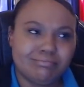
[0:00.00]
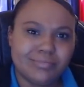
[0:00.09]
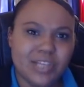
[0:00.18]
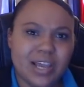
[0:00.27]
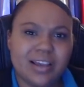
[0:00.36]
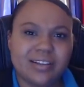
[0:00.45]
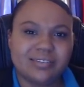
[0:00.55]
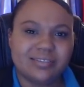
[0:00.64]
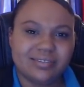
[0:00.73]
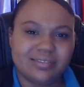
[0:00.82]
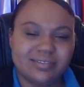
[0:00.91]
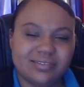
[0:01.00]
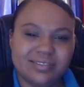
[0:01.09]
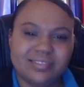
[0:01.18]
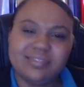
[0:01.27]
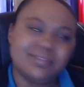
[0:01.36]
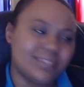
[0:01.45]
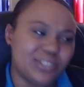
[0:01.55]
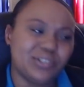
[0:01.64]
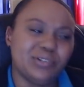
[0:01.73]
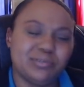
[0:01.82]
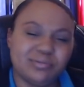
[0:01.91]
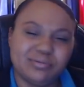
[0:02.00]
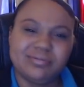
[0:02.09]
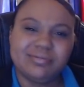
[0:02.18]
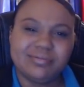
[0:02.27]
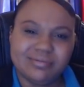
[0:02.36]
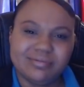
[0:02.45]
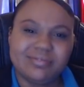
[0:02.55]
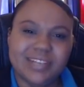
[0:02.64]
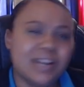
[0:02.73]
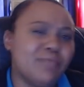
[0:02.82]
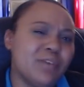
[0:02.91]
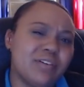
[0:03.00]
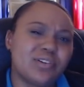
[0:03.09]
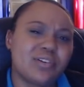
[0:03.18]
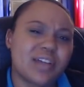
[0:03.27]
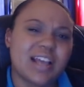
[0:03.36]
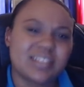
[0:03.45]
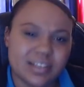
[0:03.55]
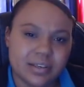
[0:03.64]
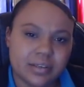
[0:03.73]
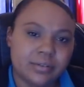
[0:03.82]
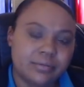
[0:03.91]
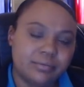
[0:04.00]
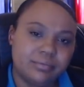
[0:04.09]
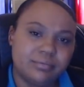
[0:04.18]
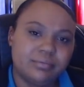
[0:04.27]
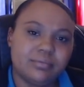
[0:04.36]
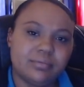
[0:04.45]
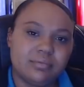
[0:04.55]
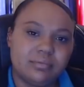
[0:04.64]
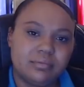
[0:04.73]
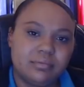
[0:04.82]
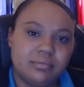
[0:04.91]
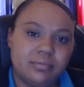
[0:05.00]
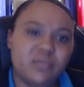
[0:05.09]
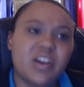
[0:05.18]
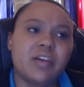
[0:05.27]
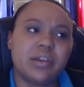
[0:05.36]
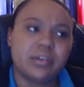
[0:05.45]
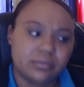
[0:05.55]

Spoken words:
Yeah, I do. And I'm very sarcastic. Very.